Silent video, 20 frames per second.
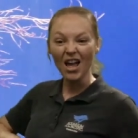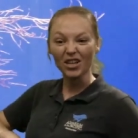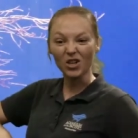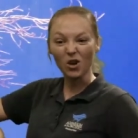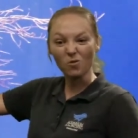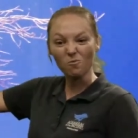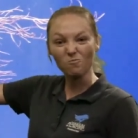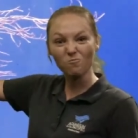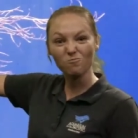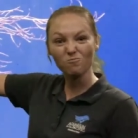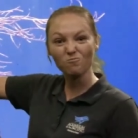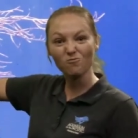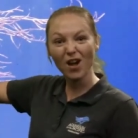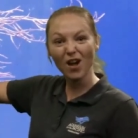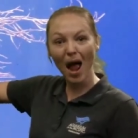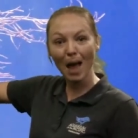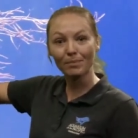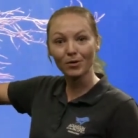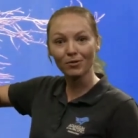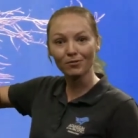to
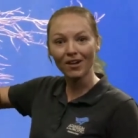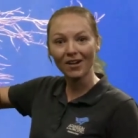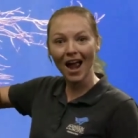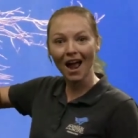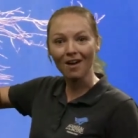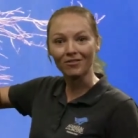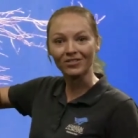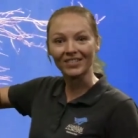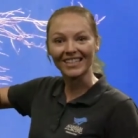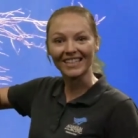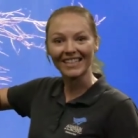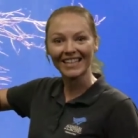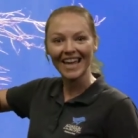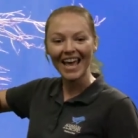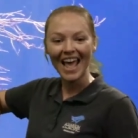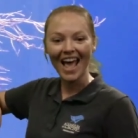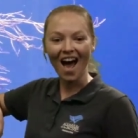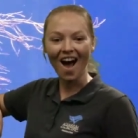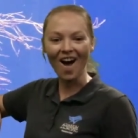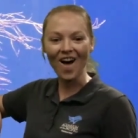wrap around
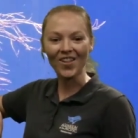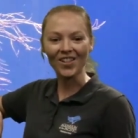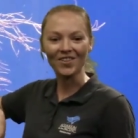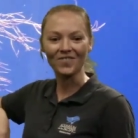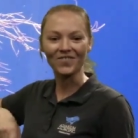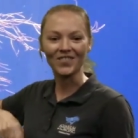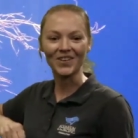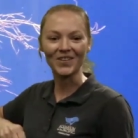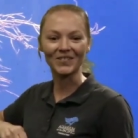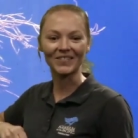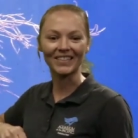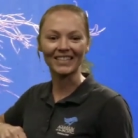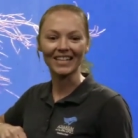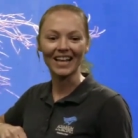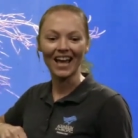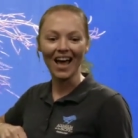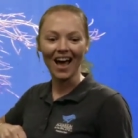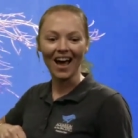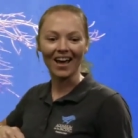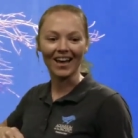all of those
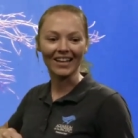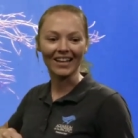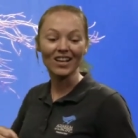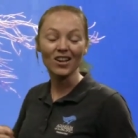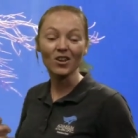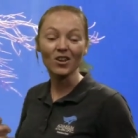uh,